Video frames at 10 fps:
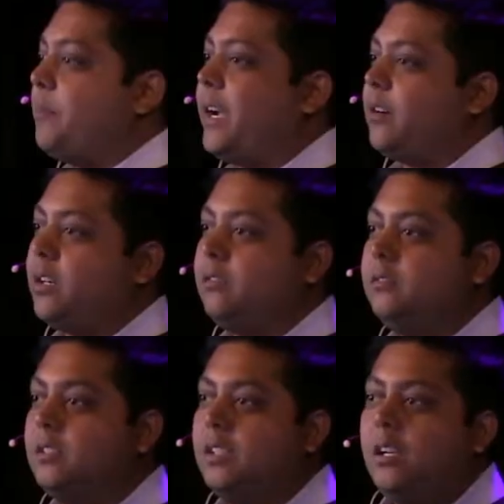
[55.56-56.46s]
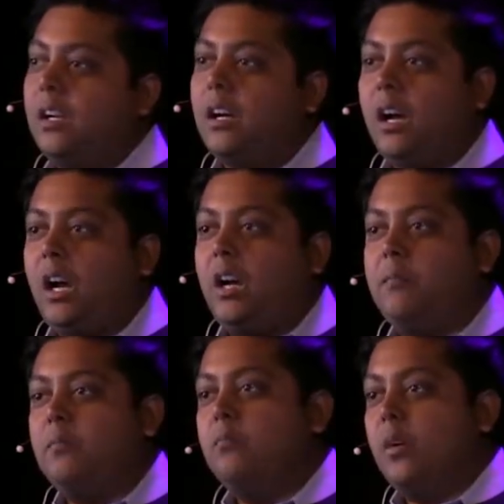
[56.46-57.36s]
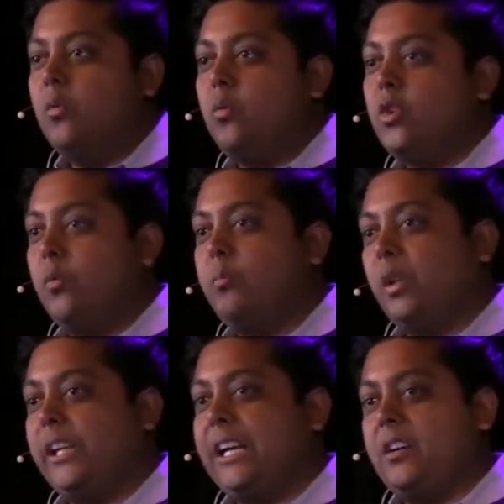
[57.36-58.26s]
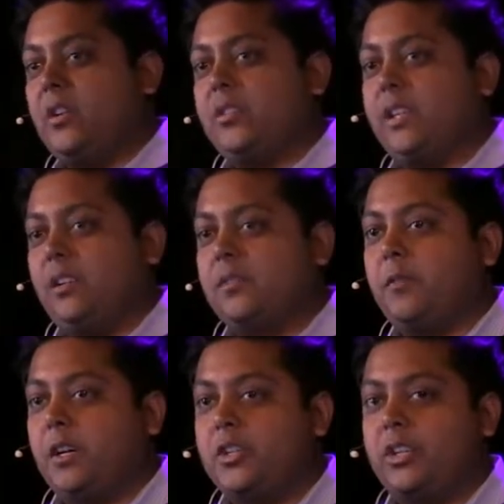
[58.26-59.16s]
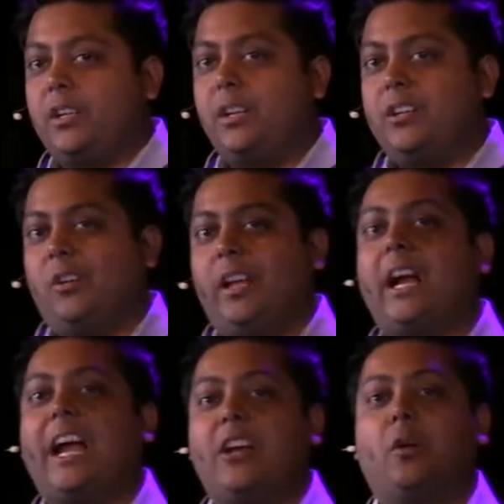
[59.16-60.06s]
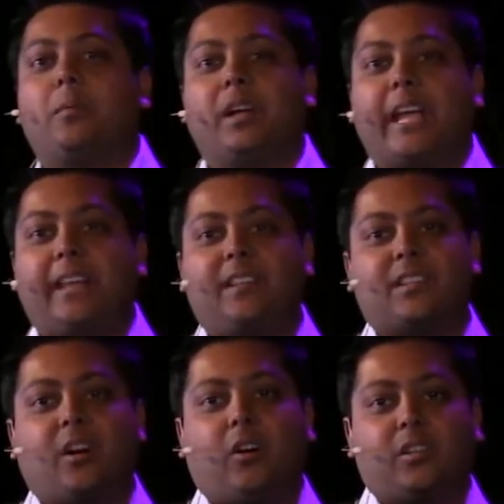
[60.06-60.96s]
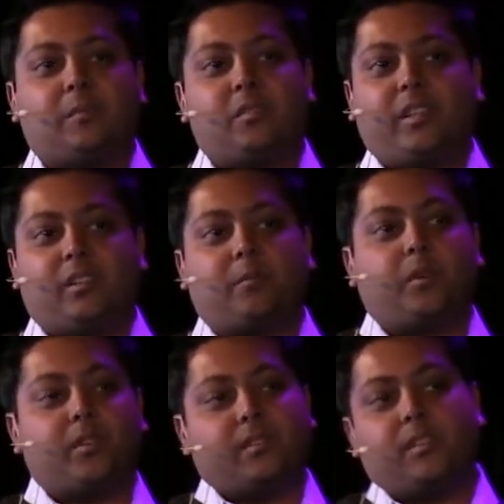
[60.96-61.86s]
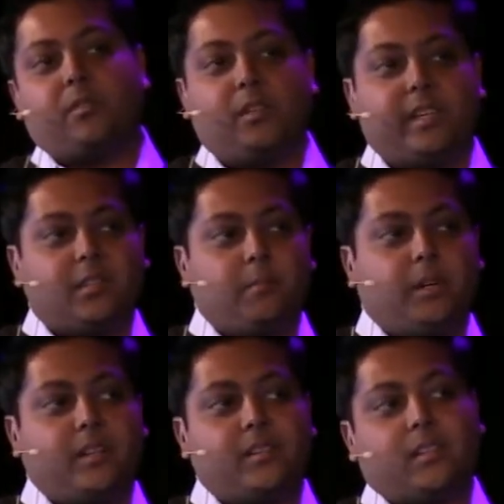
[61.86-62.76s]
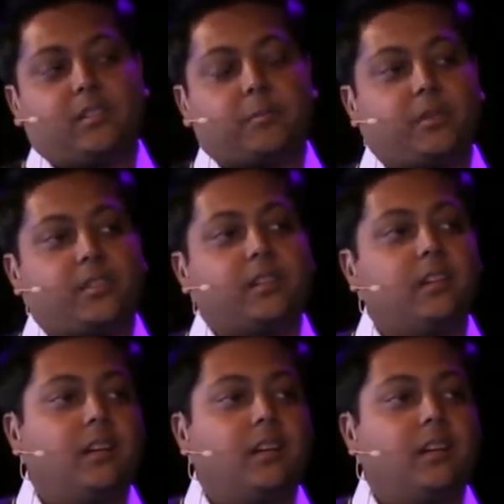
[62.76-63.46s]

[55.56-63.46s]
background, you're building out your sales function, and you're like, I know, I'm going to get this awesome salesperson, this really experienced salesperson.